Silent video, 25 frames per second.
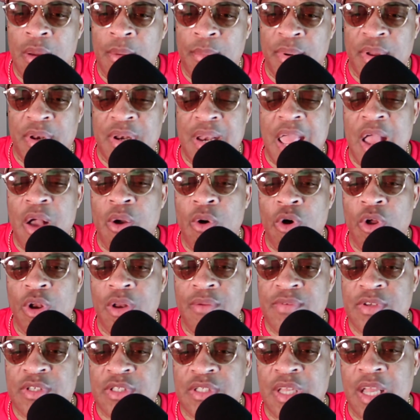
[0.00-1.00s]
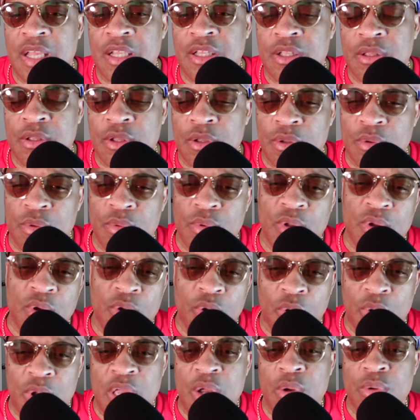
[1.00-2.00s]
But now all of a sudden, you
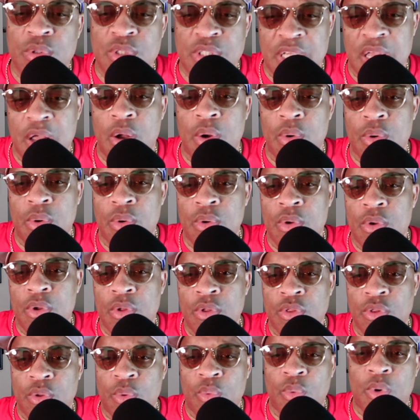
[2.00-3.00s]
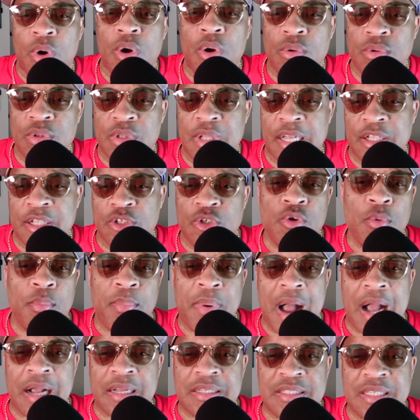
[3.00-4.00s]
know, he'll tell the world that
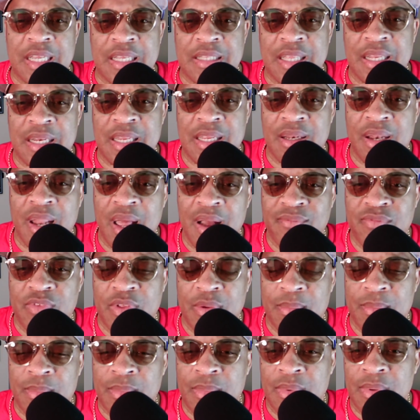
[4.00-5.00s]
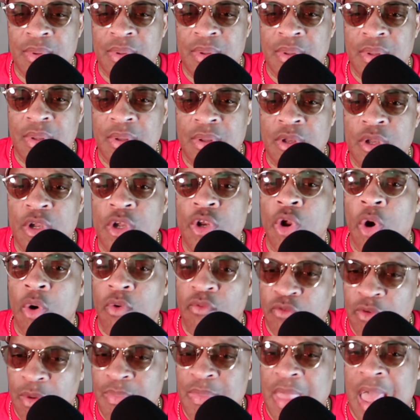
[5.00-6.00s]
Tupac said that he loved him, you know,
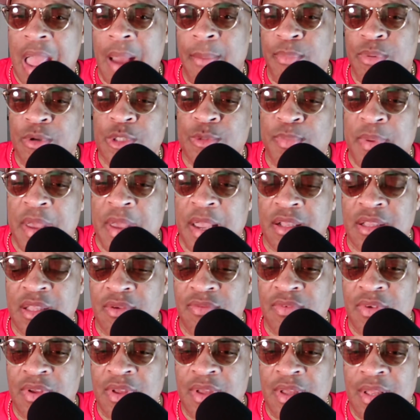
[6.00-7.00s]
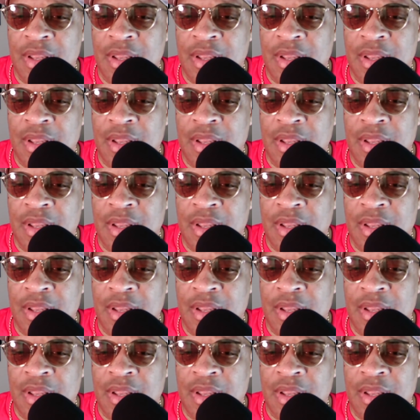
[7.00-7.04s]
from that perspective.